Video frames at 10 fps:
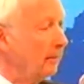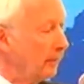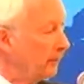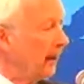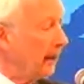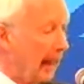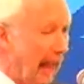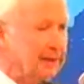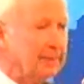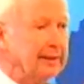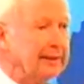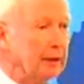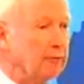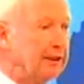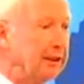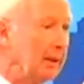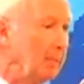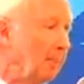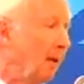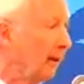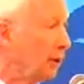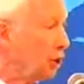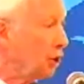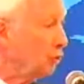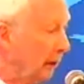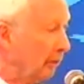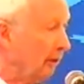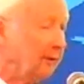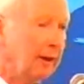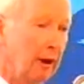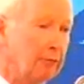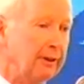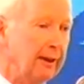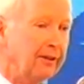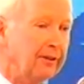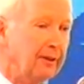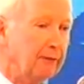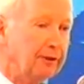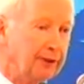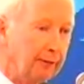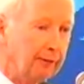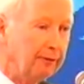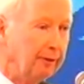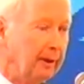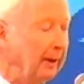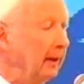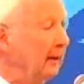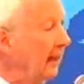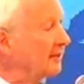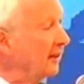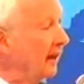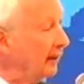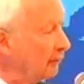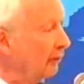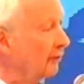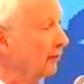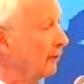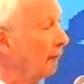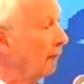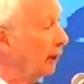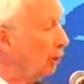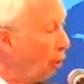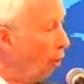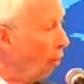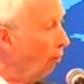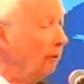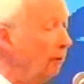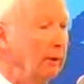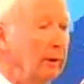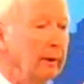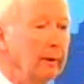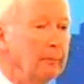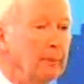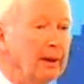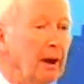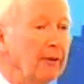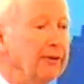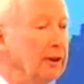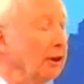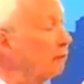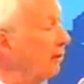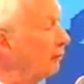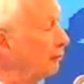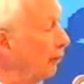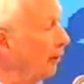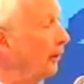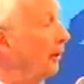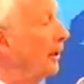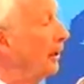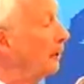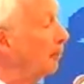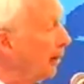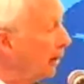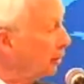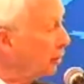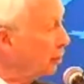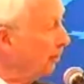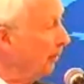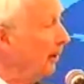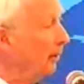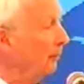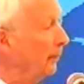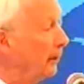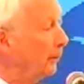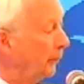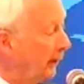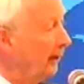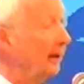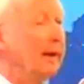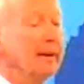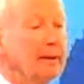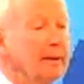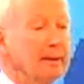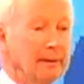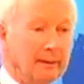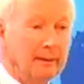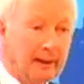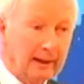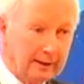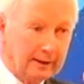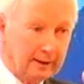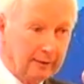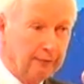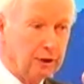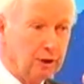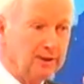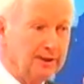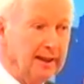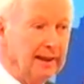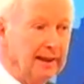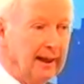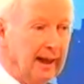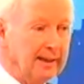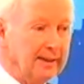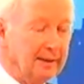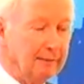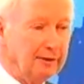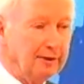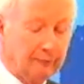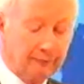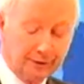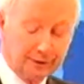it has been said recently by politicians, we run the country, not the civil servants. That's ignorance of the law, because the country is run in a partnership between the elected officials and the civil servants.